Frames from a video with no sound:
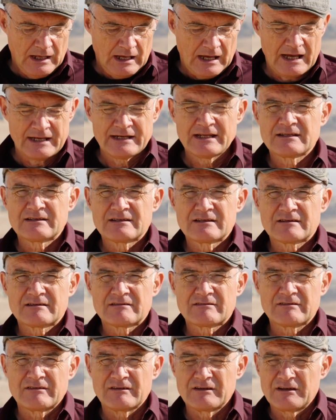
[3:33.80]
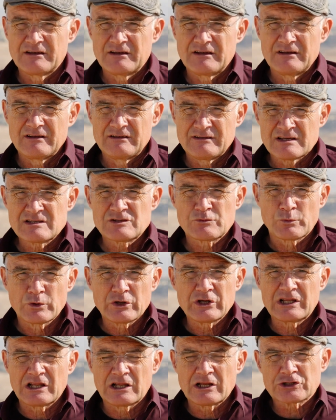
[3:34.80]
And this
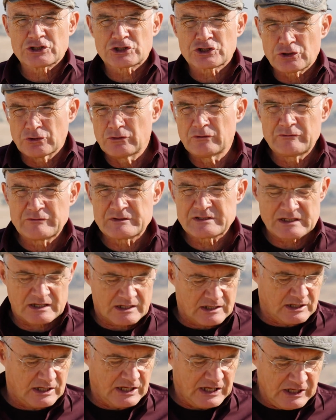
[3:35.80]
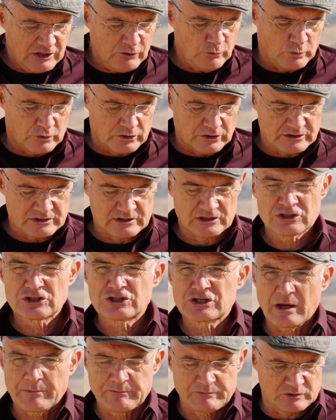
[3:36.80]
word lashuv is a key word in
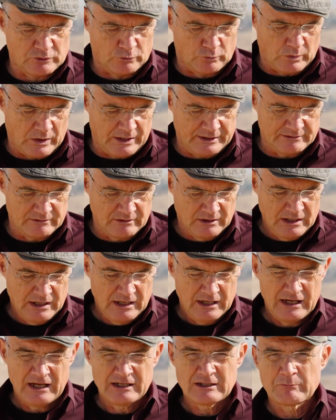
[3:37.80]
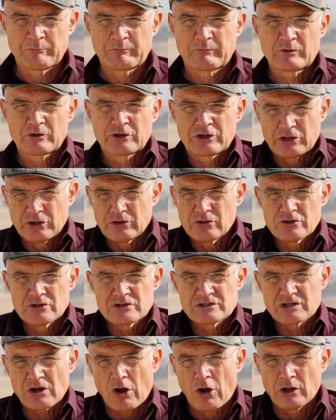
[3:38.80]
chapter 1. It
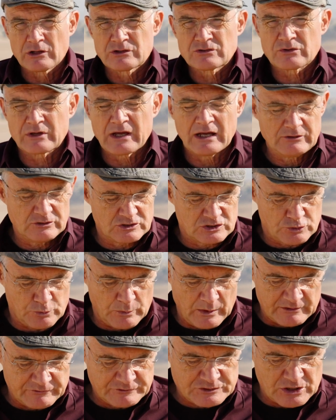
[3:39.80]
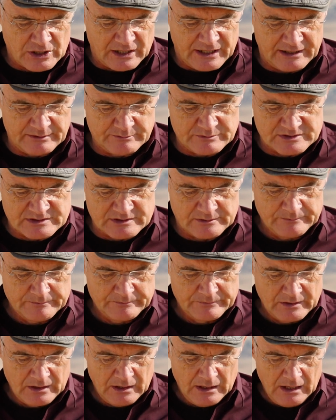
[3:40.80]
occurs altogether 12 times.
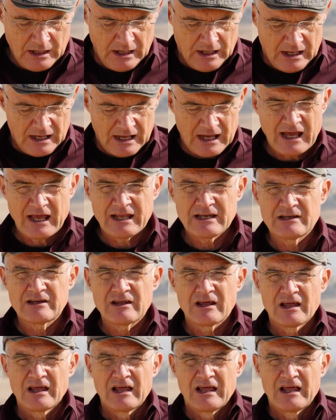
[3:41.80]
And